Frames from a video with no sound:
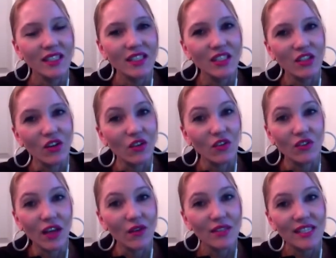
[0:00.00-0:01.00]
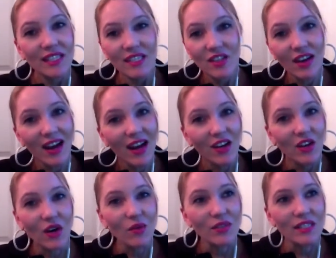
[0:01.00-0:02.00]
So that was it. So I had her.
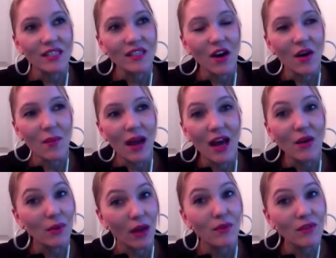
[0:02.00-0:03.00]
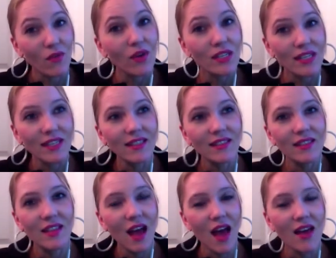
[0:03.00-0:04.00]
I had her when I was 14,
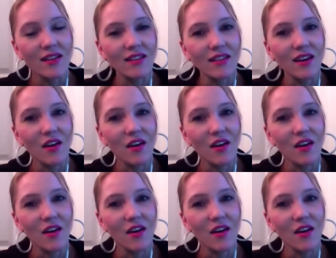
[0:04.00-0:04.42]
and